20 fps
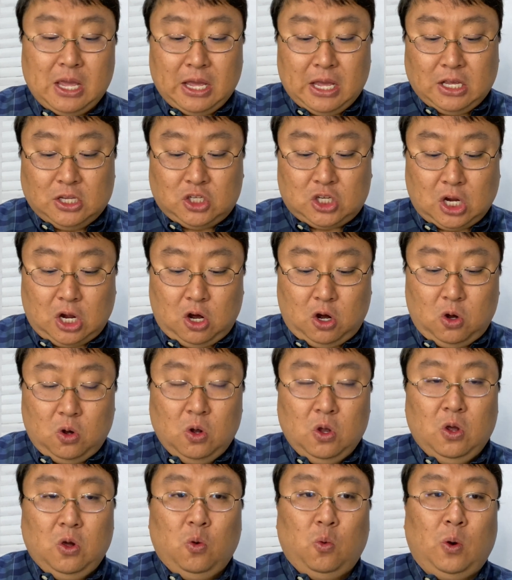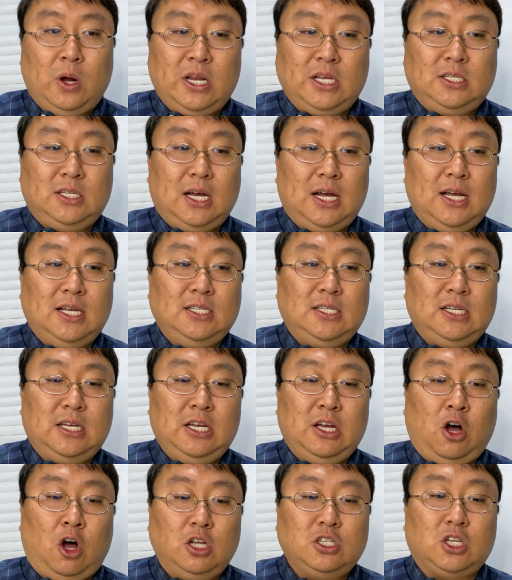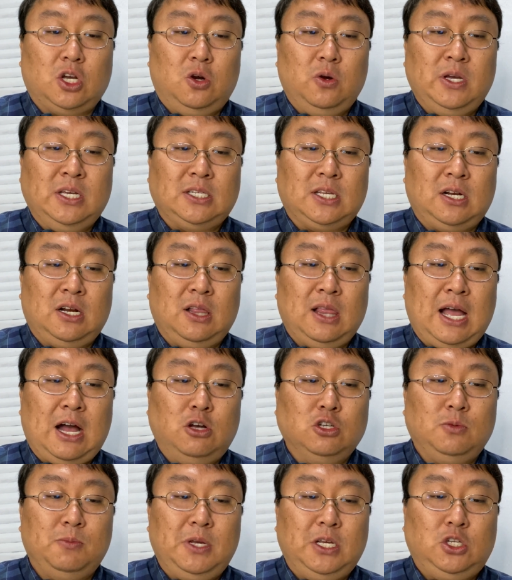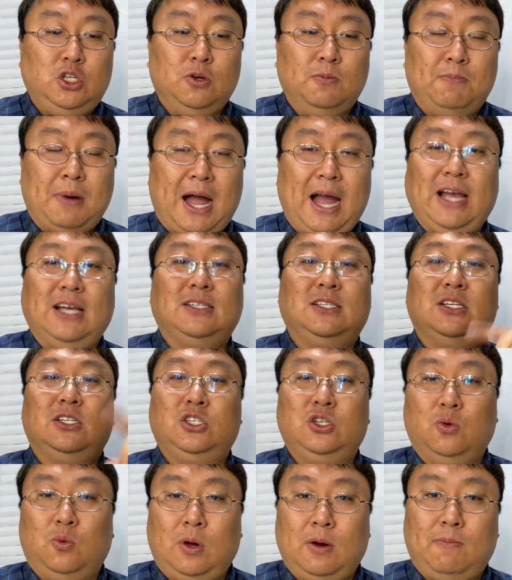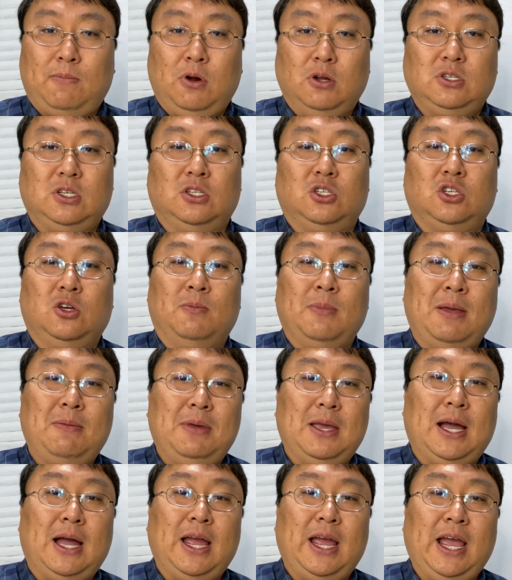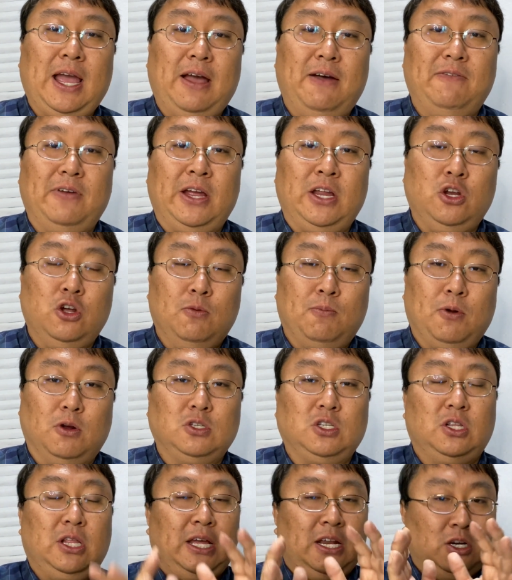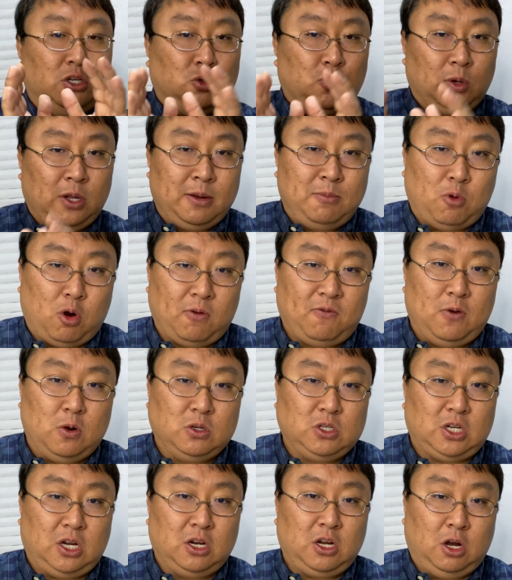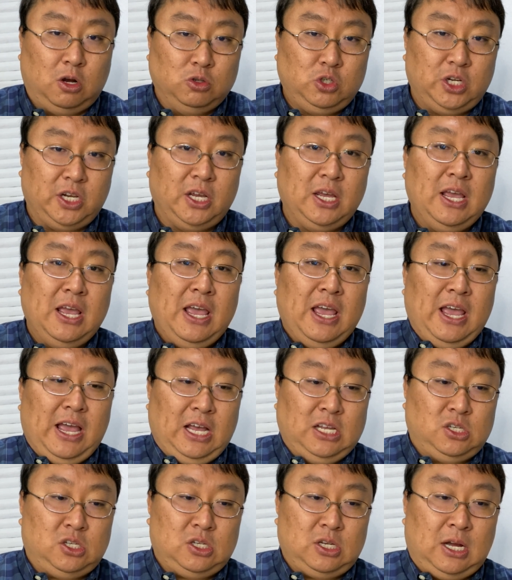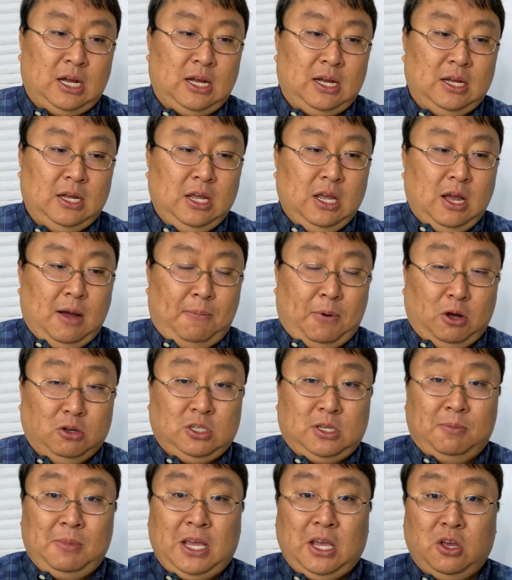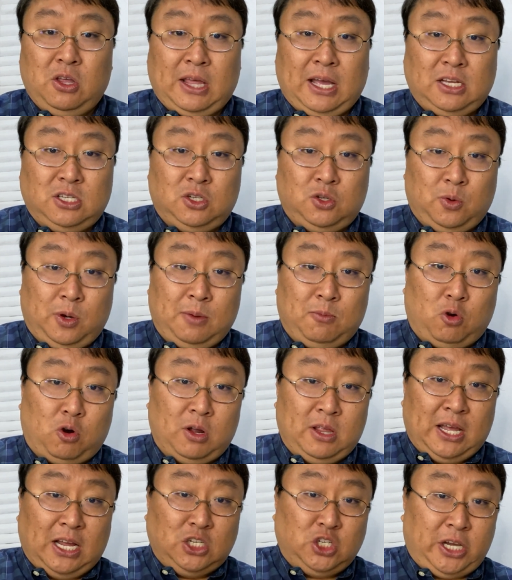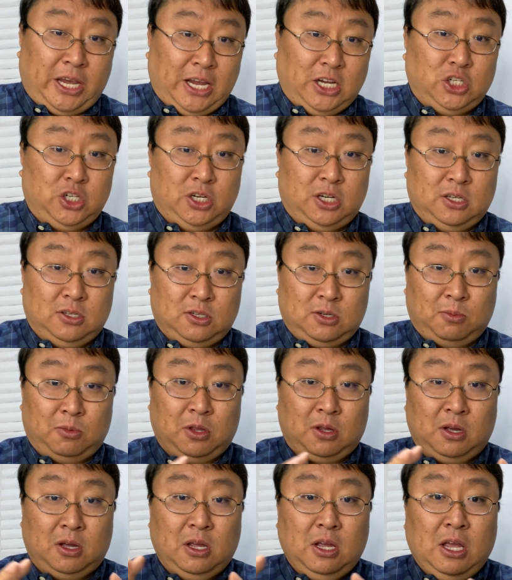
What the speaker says: So what it does also is it allows me to bias it to one person. So maybe I have a new person that is really more focused on coaching as opposed to me that's doing more of the education and some of